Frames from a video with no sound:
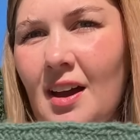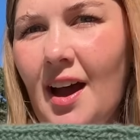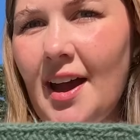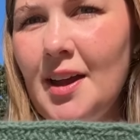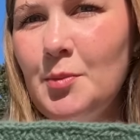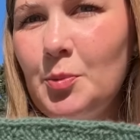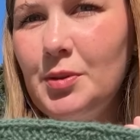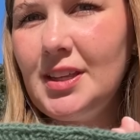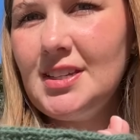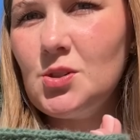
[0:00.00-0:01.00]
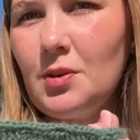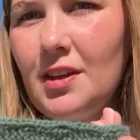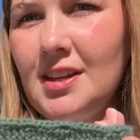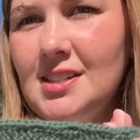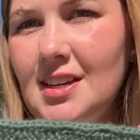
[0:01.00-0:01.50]
I'm pleased with
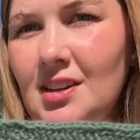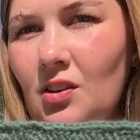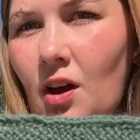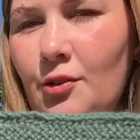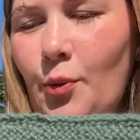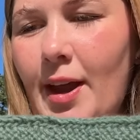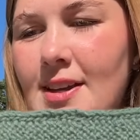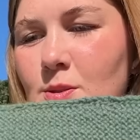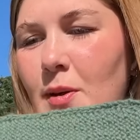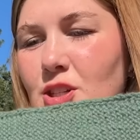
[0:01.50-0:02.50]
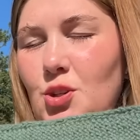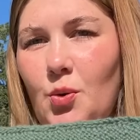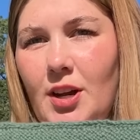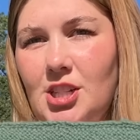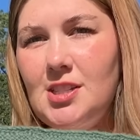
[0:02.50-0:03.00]
it in a lot of ways, but two
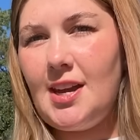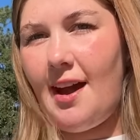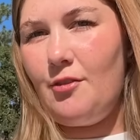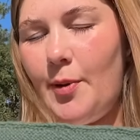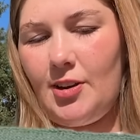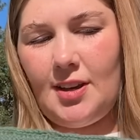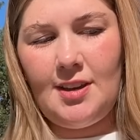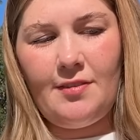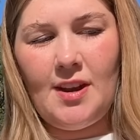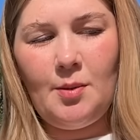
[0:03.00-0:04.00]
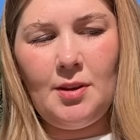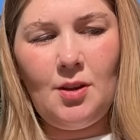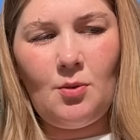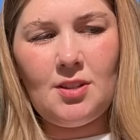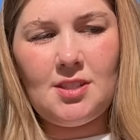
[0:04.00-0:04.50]
questions I have about it. If
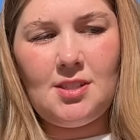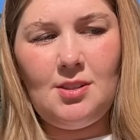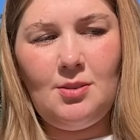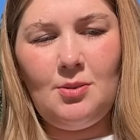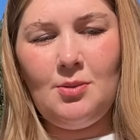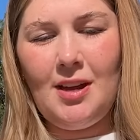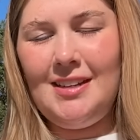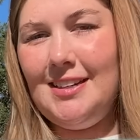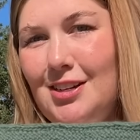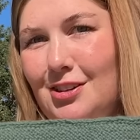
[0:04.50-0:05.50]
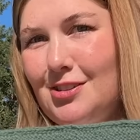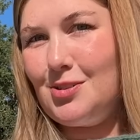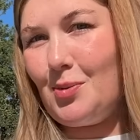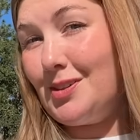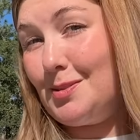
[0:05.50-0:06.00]
anybody wants to, any knitters
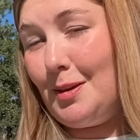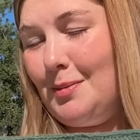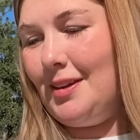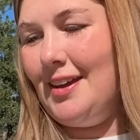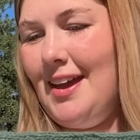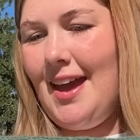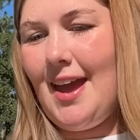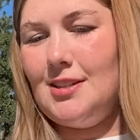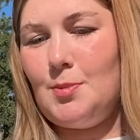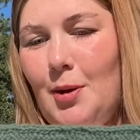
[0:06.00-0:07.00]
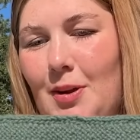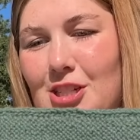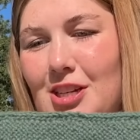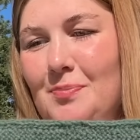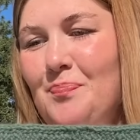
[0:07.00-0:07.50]
want to maybe answer my
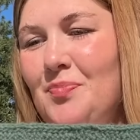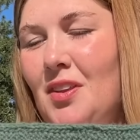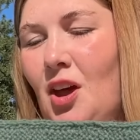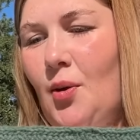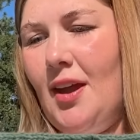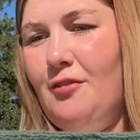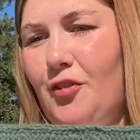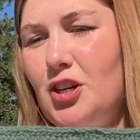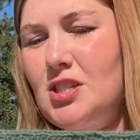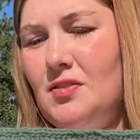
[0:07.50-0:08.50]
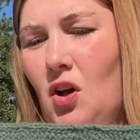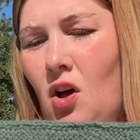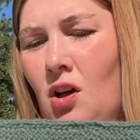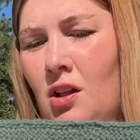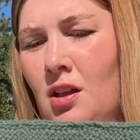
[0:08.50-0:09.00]
question. Okay, first of all,